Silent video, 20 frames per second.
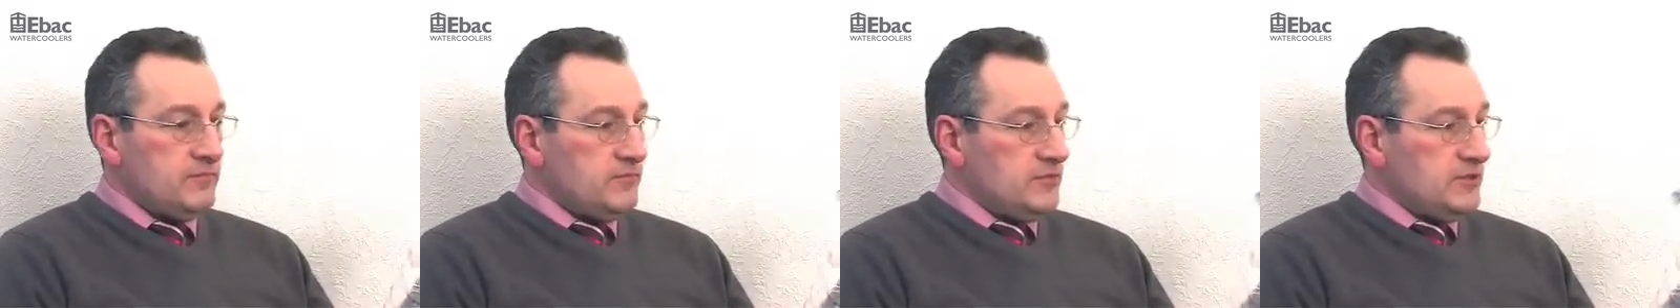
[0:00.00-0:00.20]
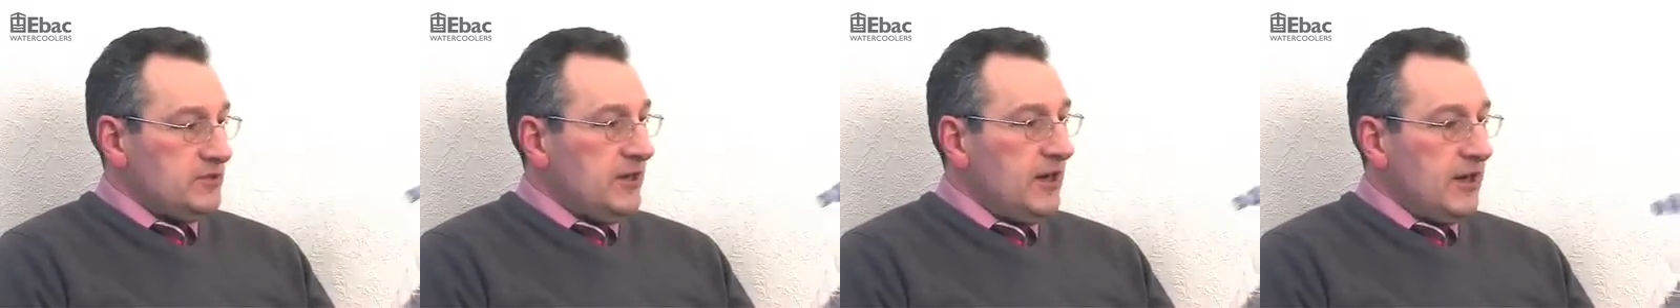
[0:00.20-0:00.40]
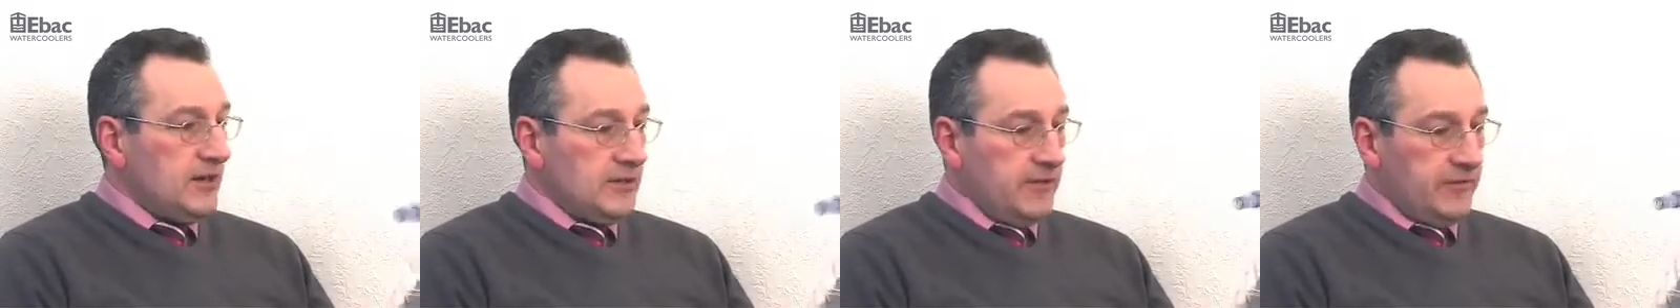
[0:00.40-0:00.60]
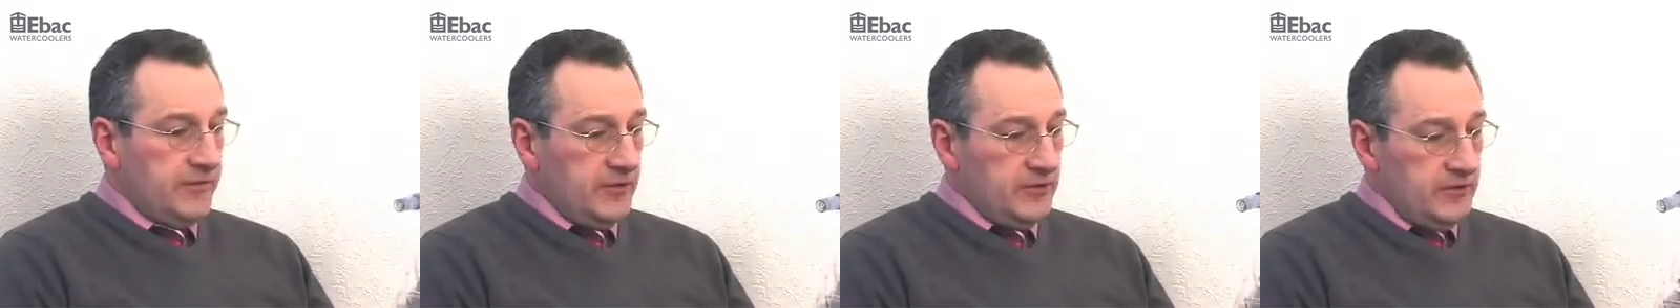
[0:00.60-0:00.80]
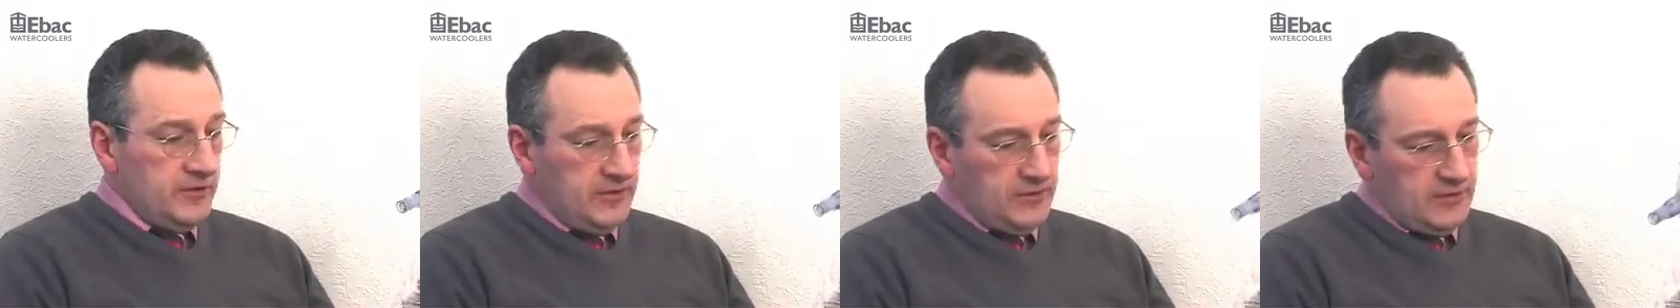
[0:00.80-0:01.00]
stark
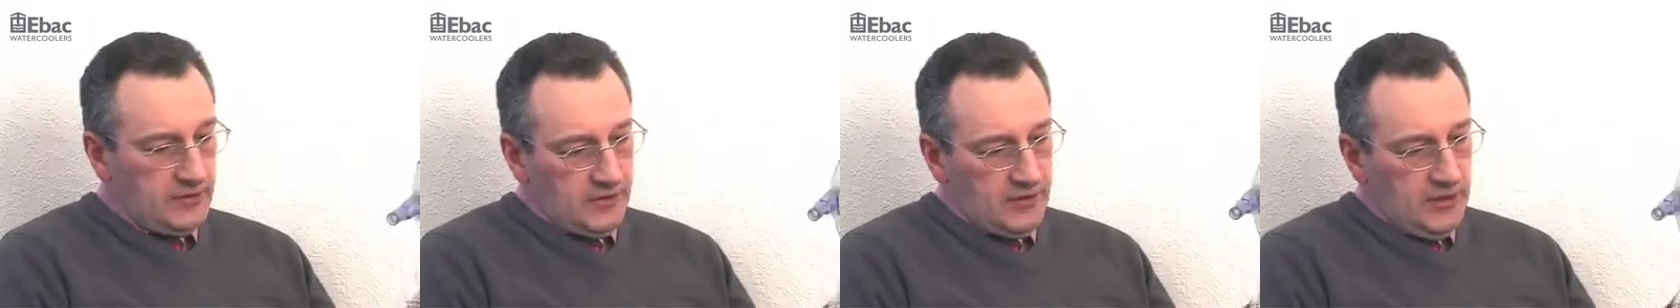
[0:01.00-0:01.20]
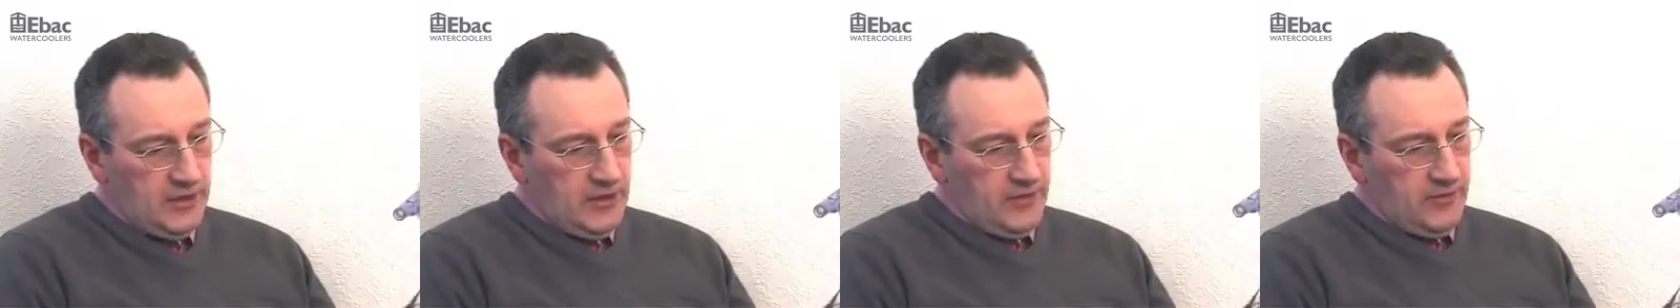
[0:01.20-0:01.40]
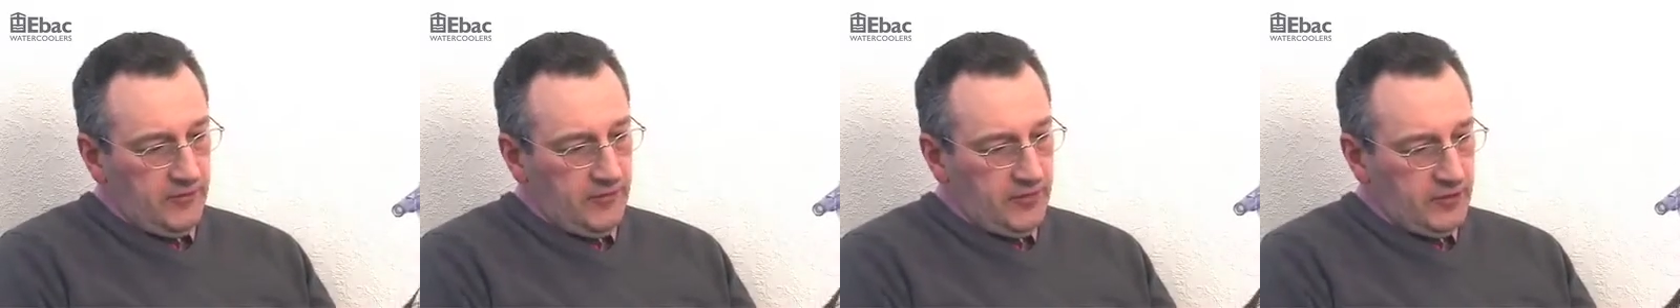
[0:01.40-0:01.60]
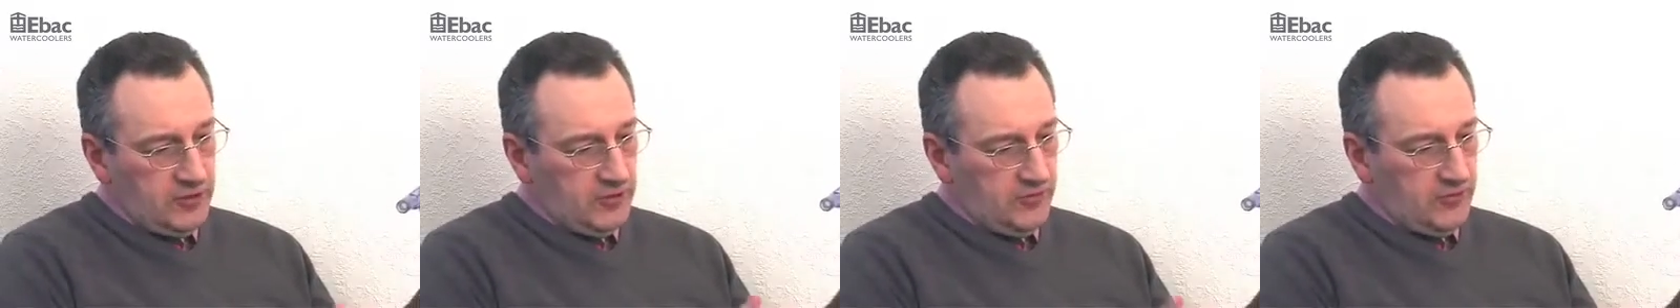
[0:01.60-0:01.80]
differences. First